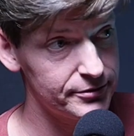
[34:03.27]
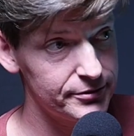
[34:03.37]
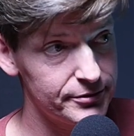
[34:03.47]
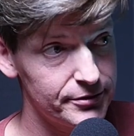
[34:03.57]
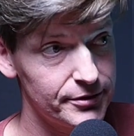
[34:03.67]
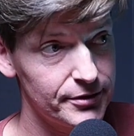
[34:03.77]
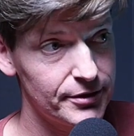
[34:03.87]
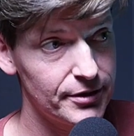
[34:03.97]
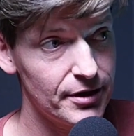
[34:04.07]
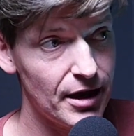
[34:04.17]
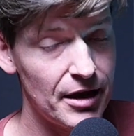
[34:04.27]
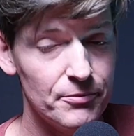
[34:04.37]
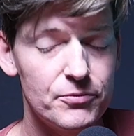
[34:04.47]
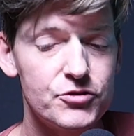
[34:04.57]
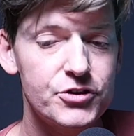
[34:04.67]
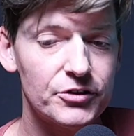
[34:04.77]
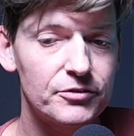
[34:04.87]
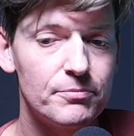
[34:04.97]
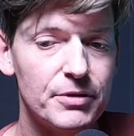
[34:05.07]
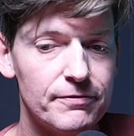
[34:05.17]
mm-hmm and just
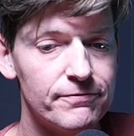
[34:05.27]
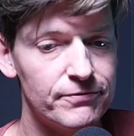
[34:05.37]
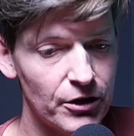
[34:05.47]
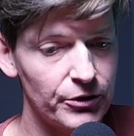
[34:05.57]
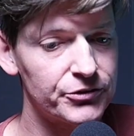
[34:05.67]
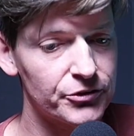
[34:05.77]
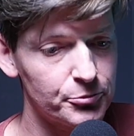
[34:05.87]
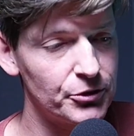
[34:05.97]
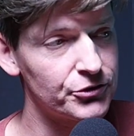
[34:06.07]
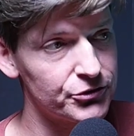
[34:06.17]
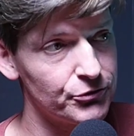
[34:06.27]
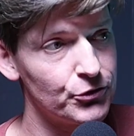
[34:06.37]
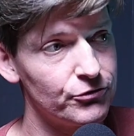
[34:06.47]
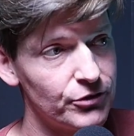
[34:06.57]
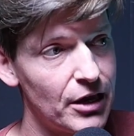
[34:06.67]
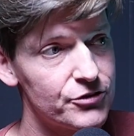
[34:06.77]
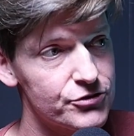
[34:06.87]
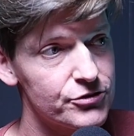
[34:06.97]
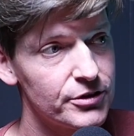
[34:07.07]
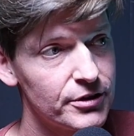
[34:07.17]
be very suspicious of your flesh.